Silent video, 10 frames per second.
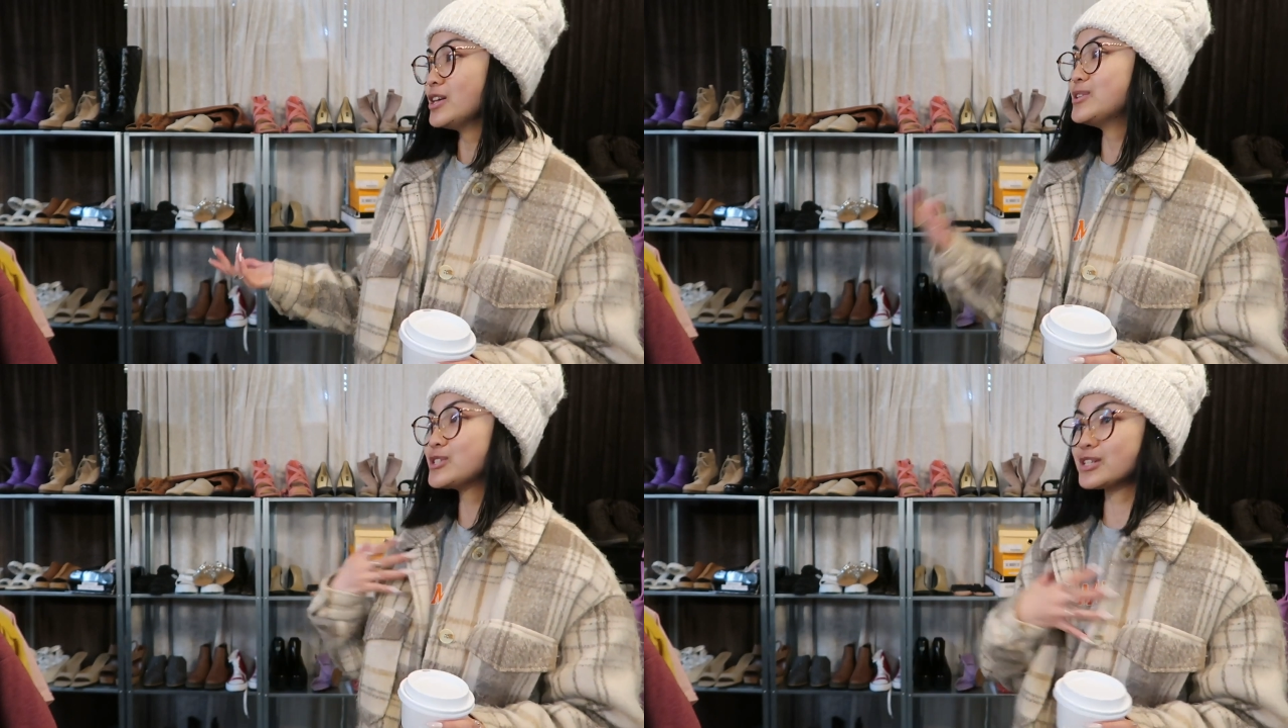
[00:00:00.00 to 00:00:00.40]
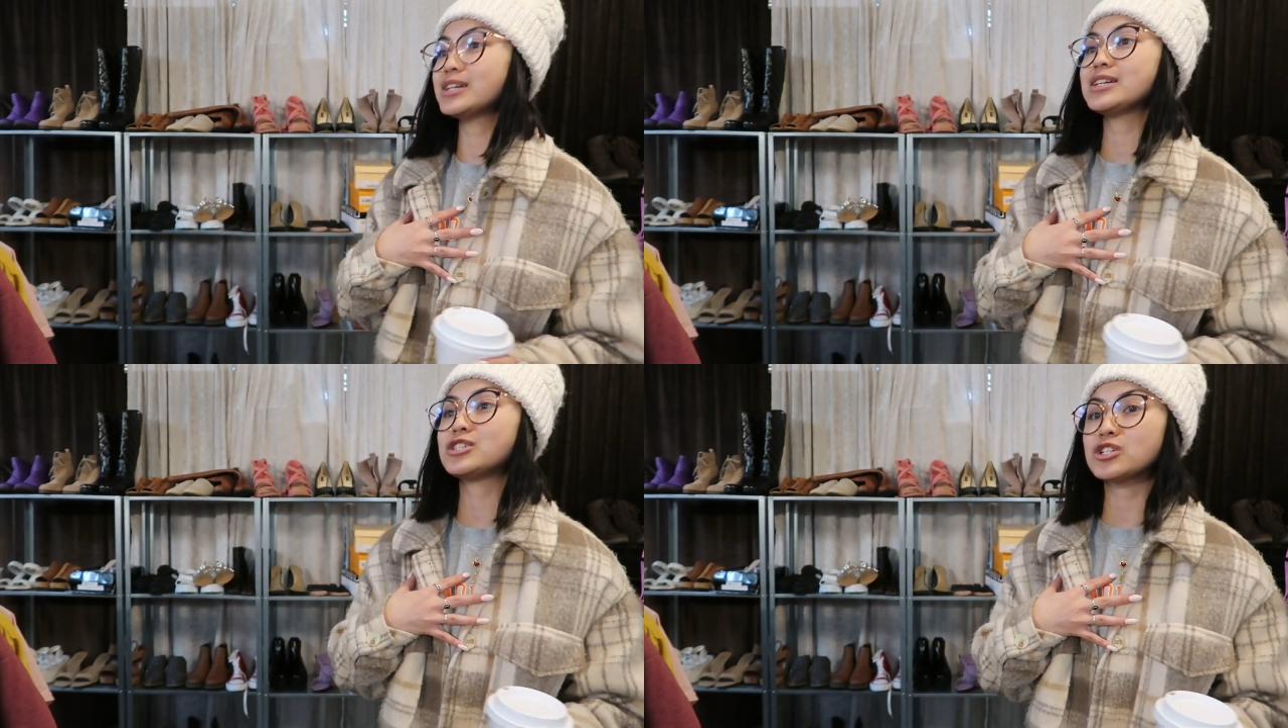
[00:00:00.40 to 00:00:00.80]

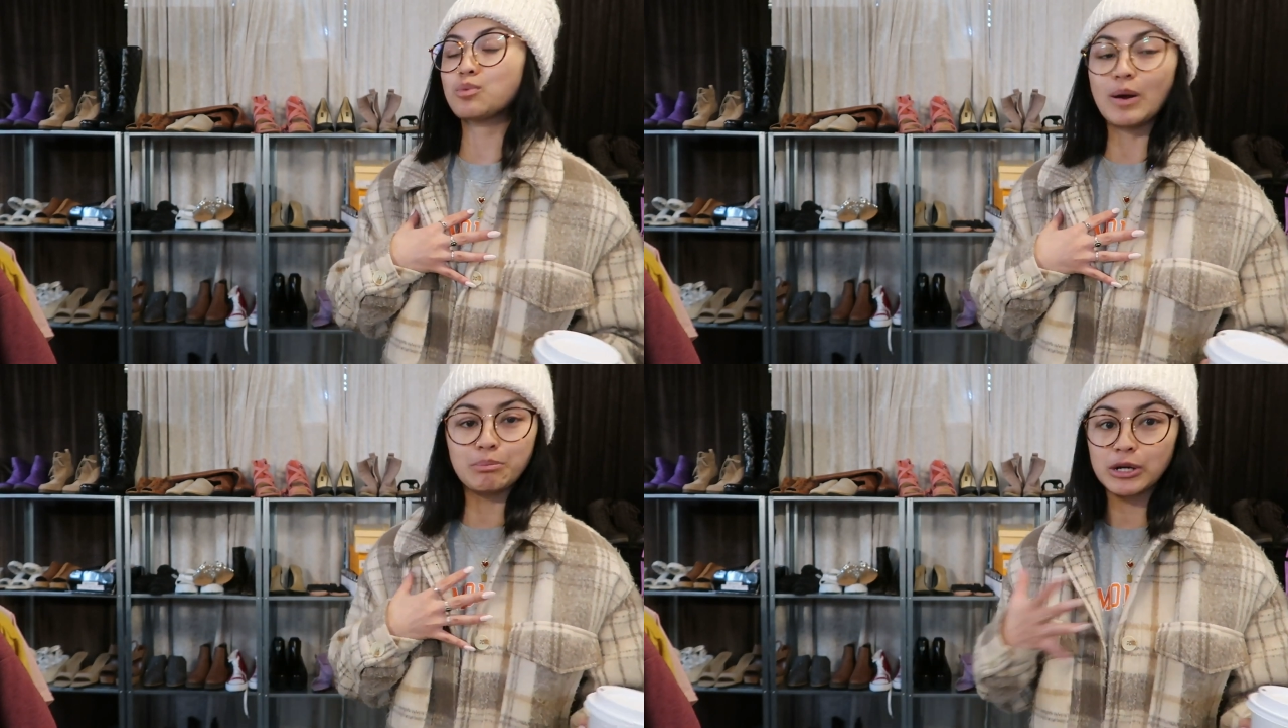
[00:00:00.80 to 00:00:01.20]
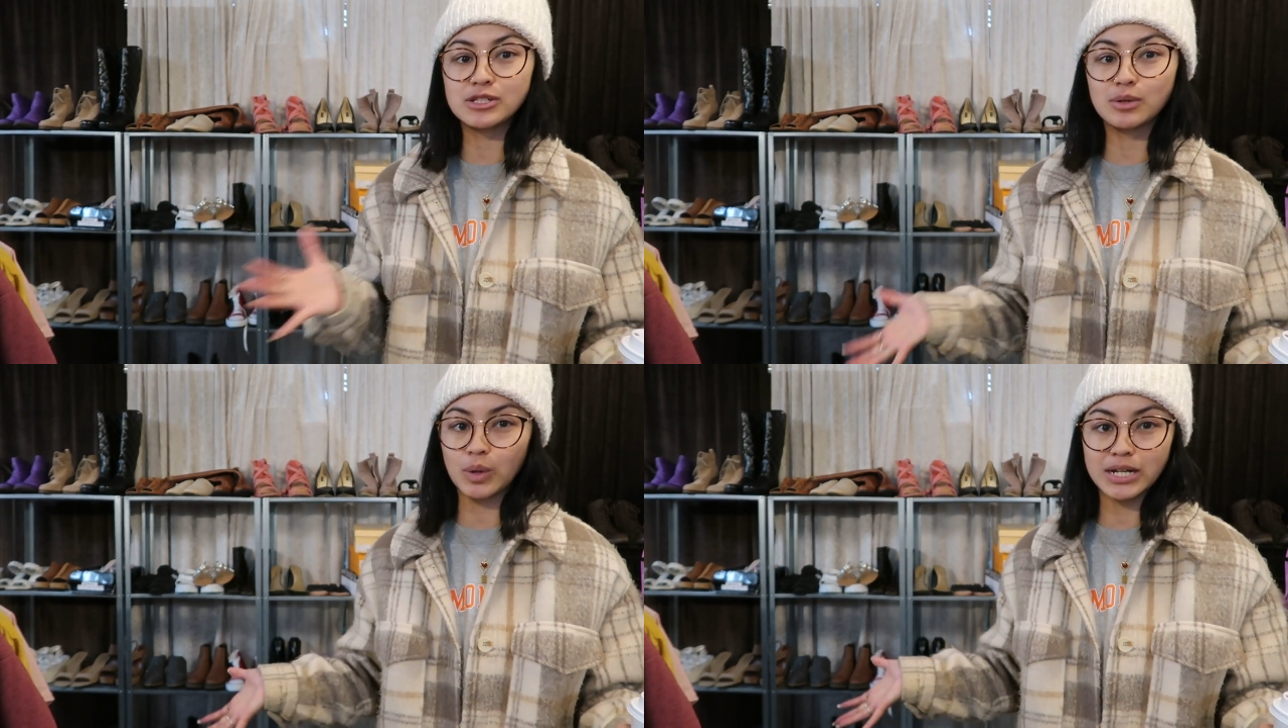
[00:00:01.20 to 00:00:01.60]
Usually it's just one
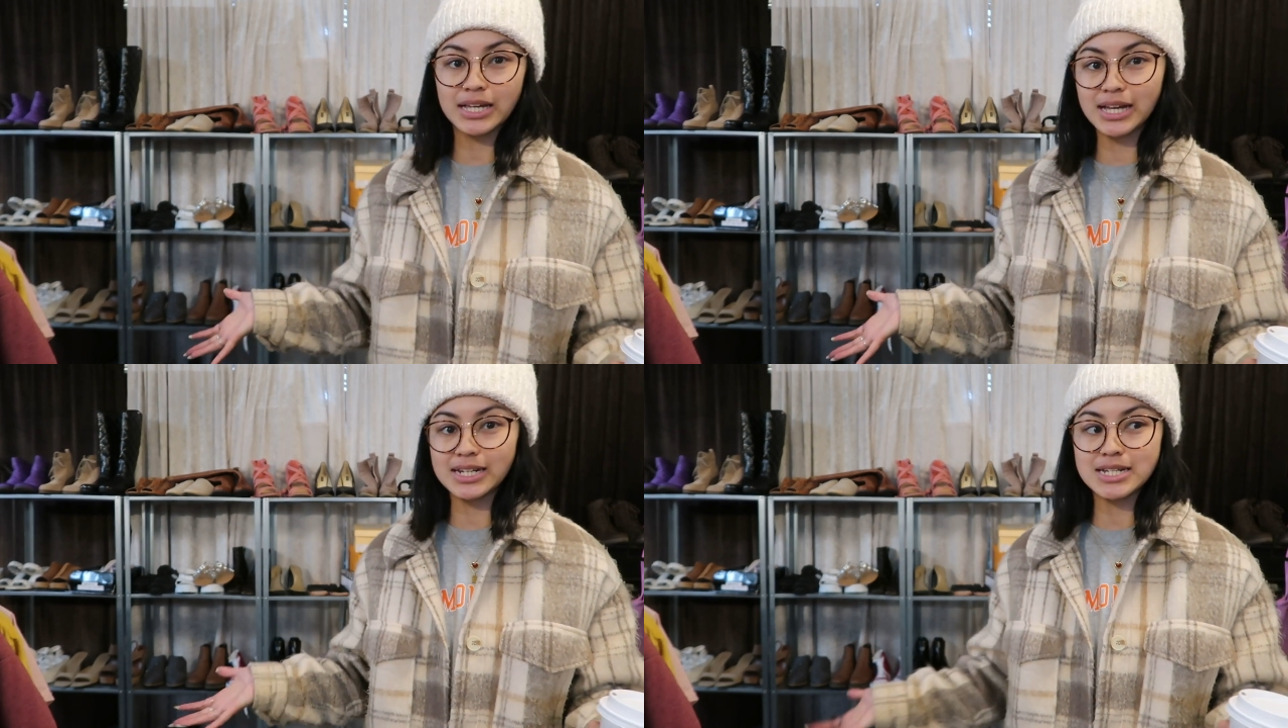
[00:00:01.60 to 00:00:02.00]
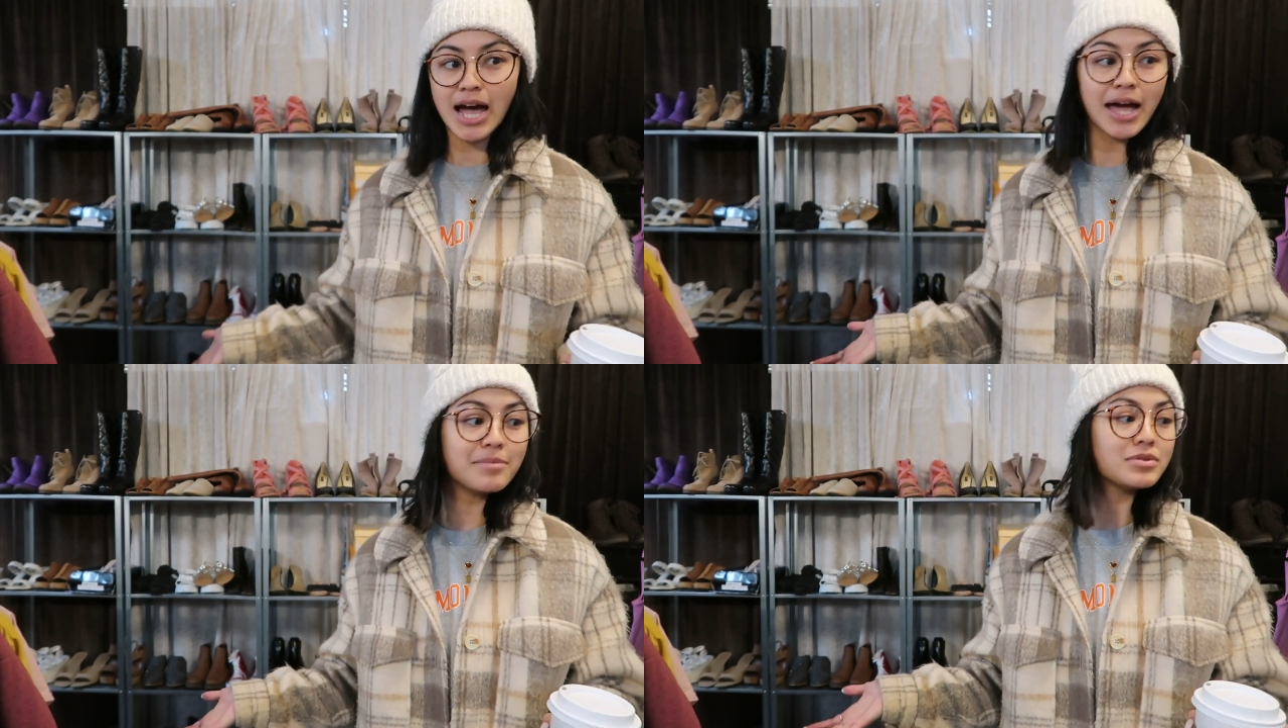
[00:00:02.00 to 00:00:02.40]
person working at a
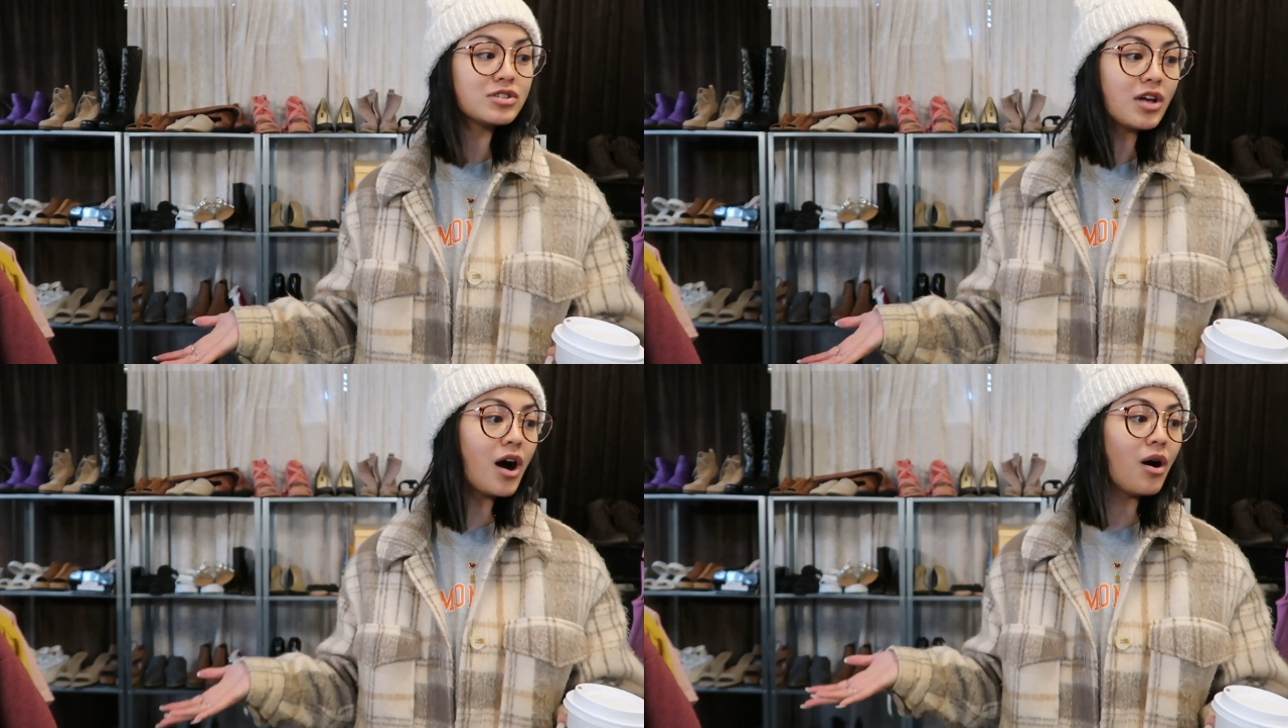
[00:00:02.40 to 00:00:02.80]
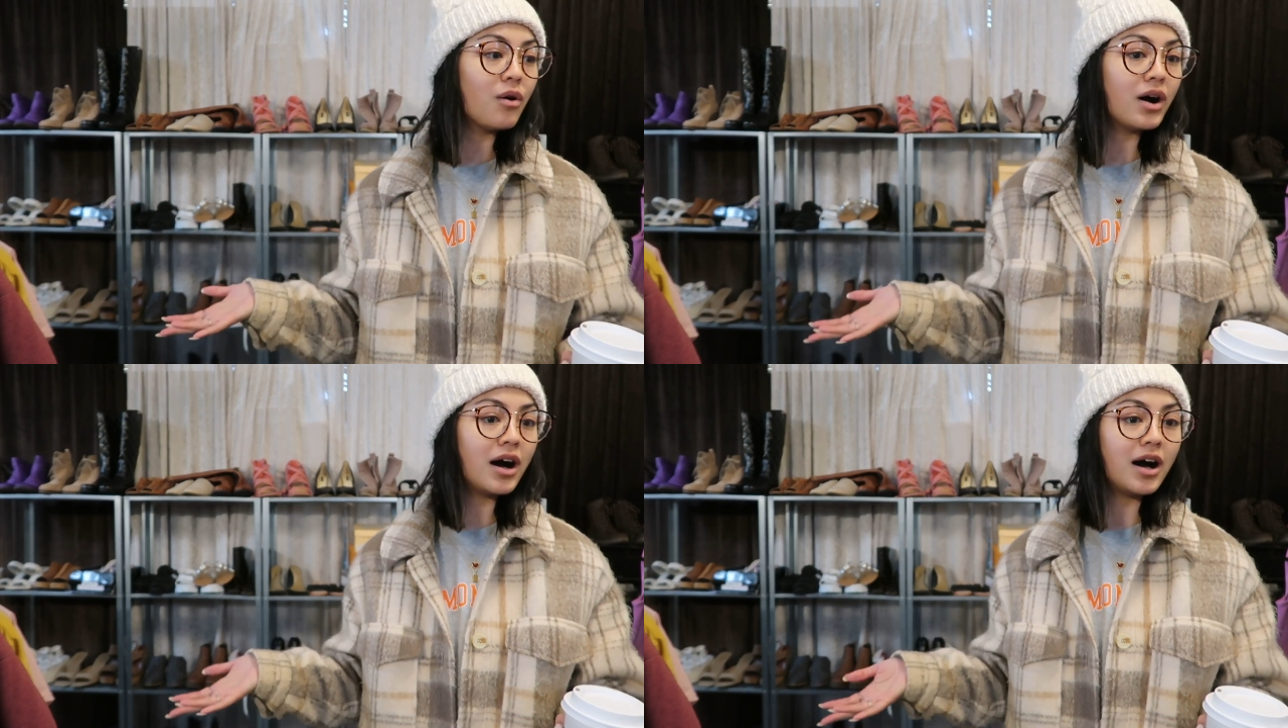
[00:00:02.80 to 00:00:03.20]
time,
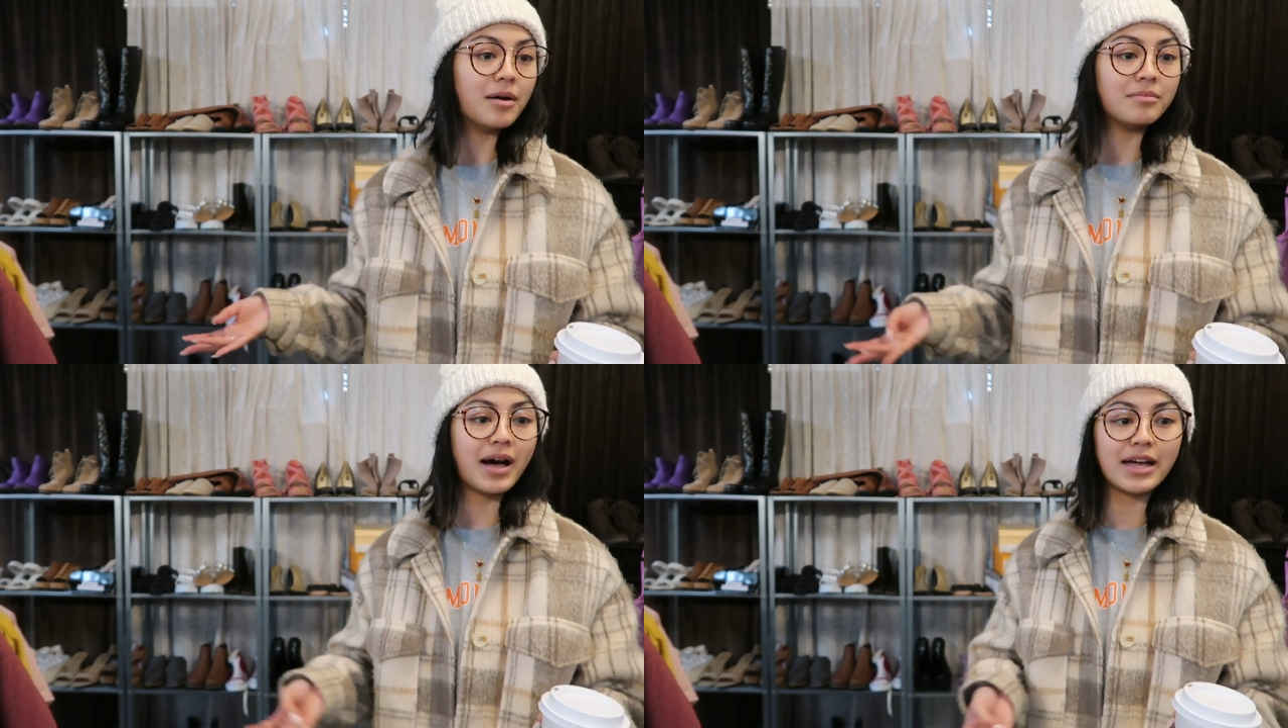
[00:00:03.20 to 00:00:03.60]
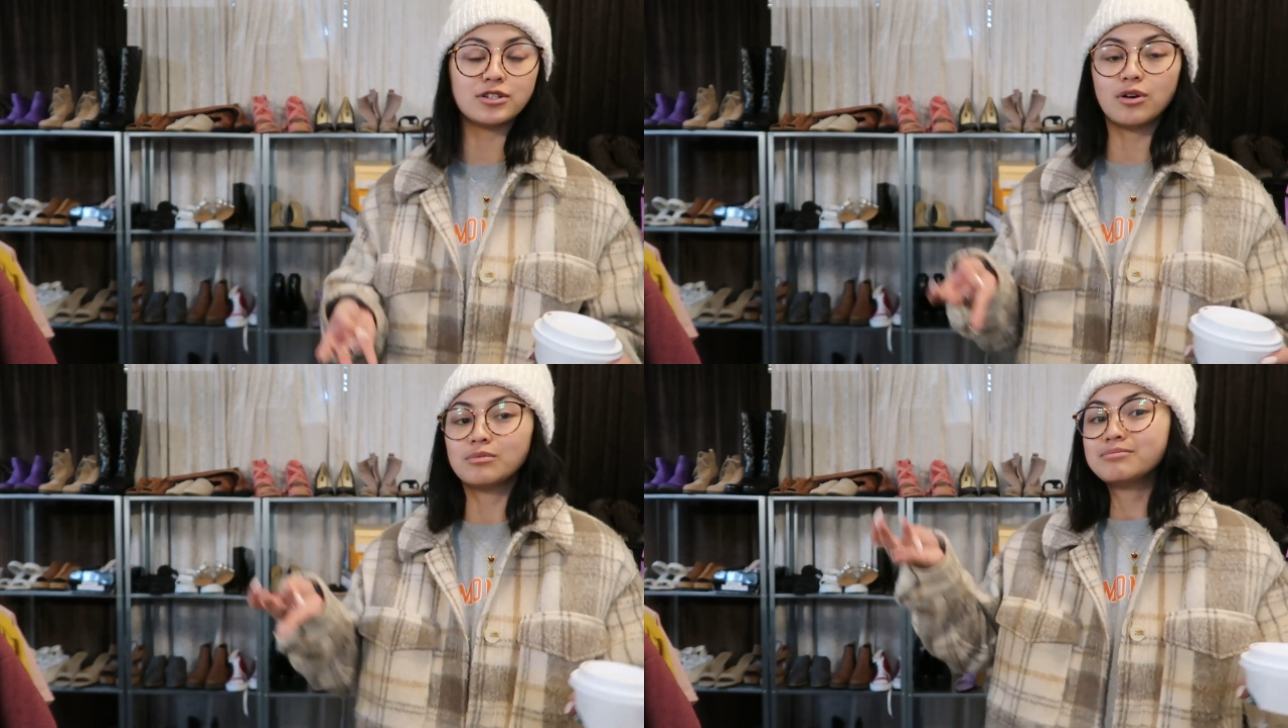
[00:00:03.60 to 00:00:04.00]
so um, I
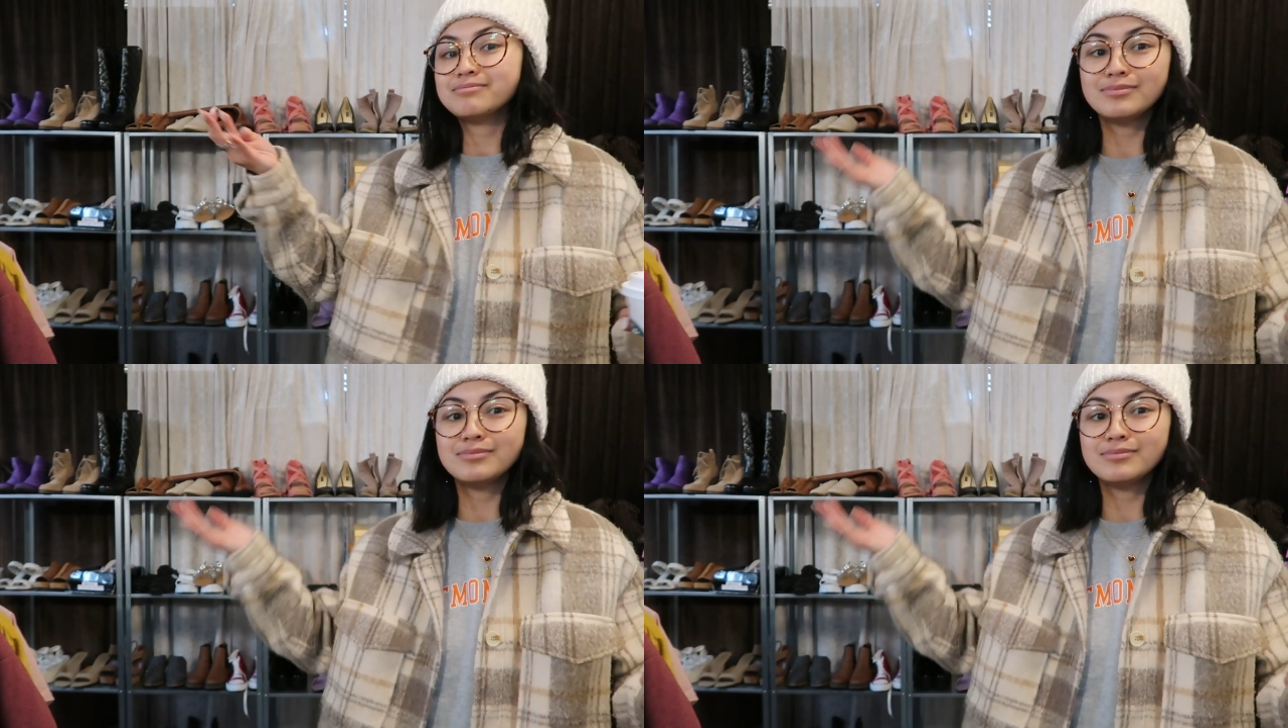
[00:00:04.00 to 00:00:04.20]
don't,